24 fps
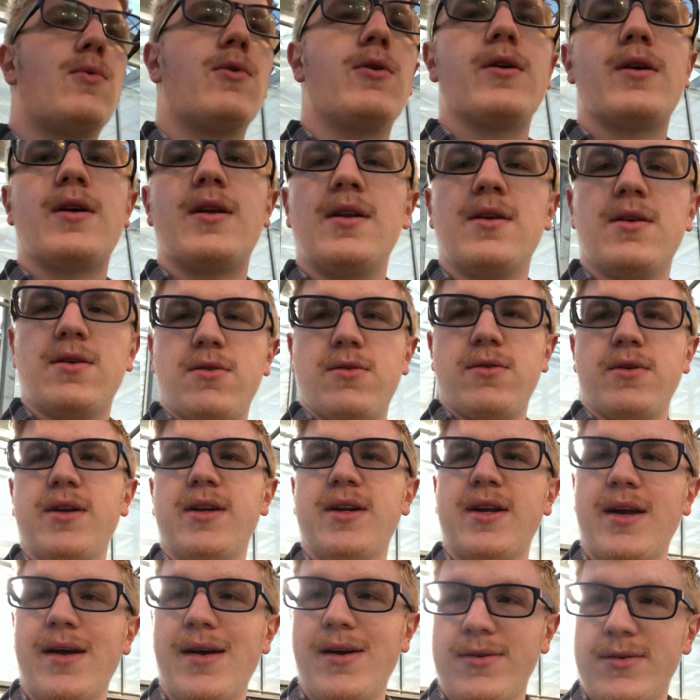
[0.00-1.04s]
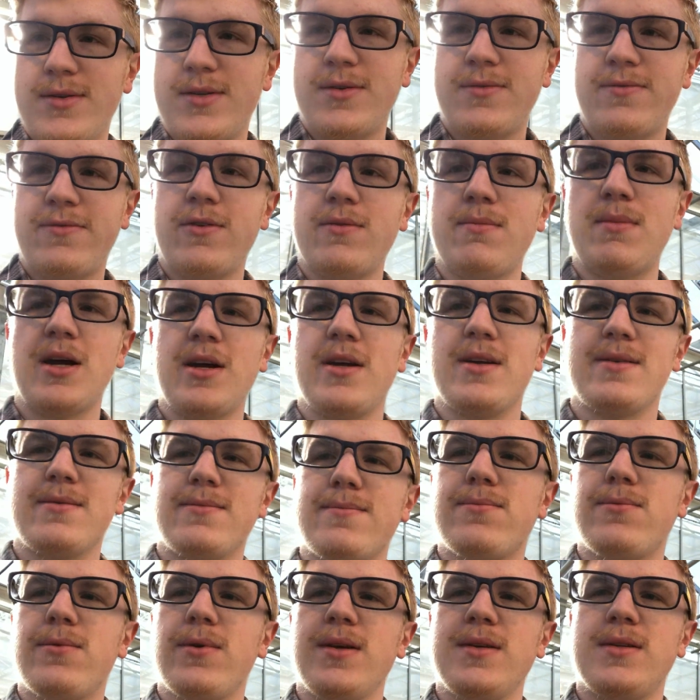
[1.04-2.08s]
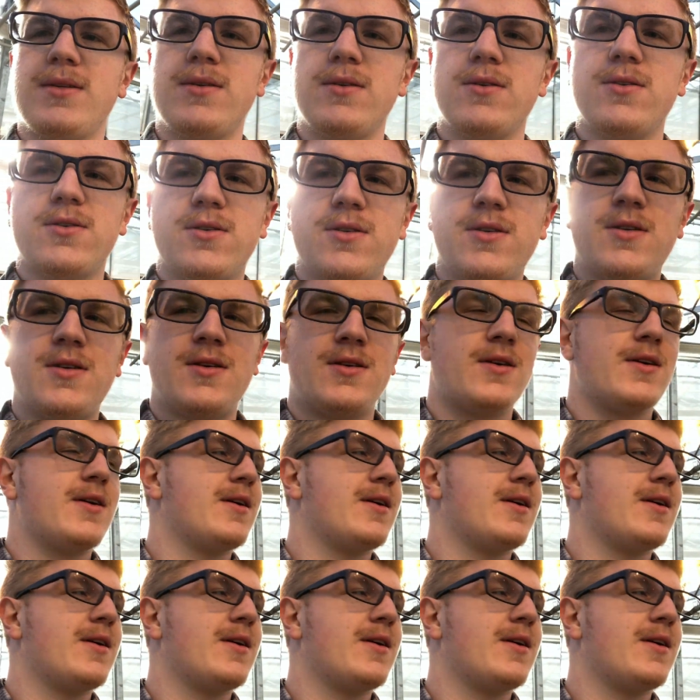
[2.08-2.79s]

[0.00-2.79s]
work in a greenhouse for my research